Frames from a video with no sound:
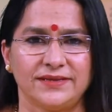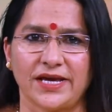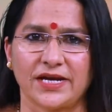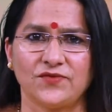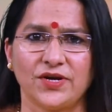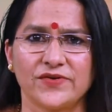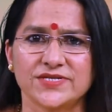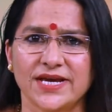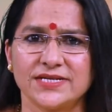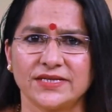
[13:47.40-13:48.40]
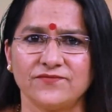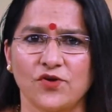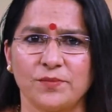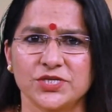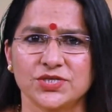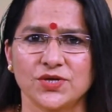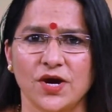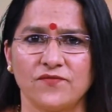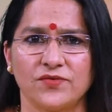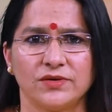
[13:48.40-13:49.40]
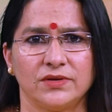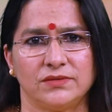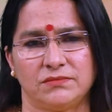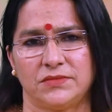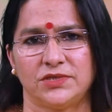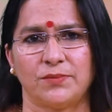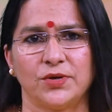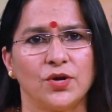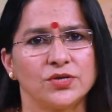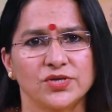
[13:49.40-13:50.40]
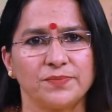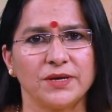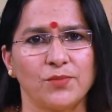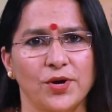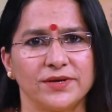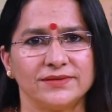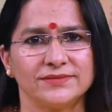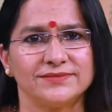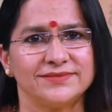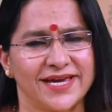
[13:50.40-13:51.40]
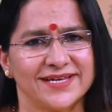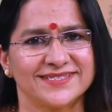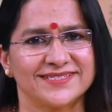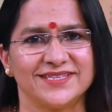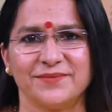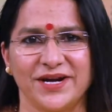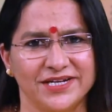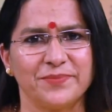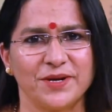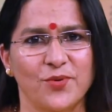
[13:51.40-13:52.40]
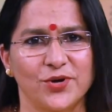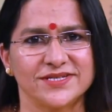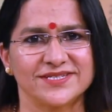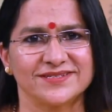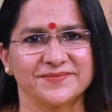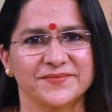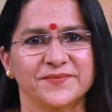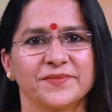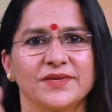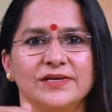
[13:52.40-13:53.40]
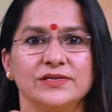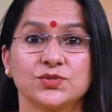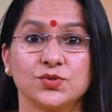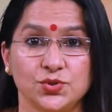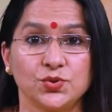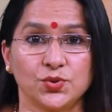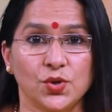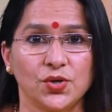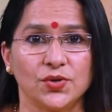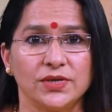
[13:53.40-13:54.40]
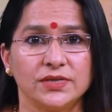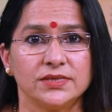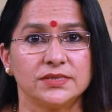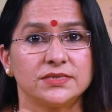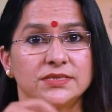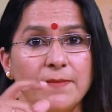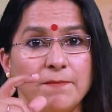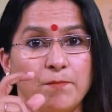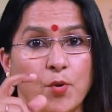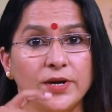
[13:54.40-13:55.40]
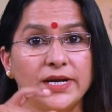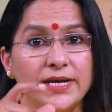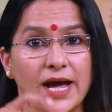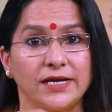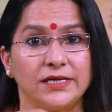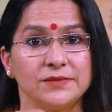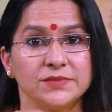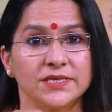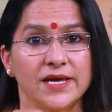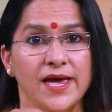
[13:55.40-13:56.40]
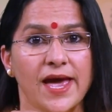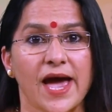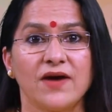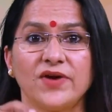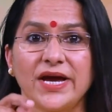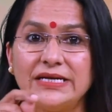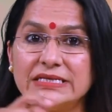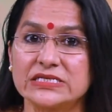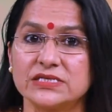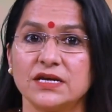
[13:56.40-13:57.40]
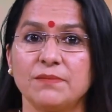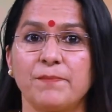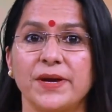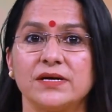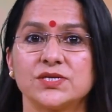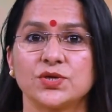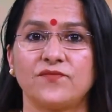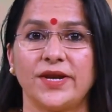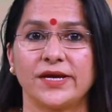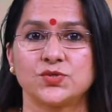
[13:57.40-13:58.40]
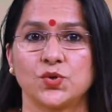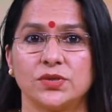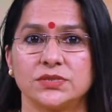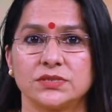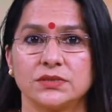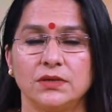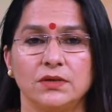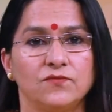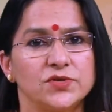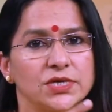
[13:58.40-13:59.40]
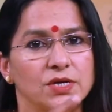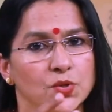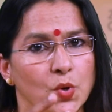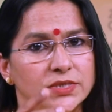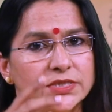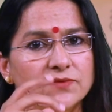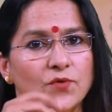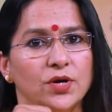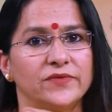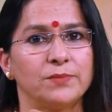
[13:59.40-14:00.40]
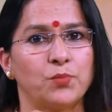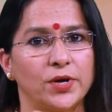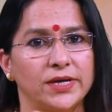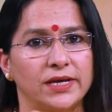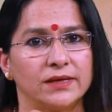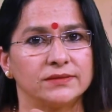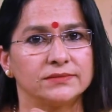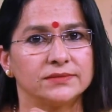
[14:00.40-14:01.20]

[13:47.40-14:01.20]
that will result in formation of double or triple bond. Yes, the multiple bonds. So, do you know, some bonded atoms have additional pairs of electrons which are not involved in bonding.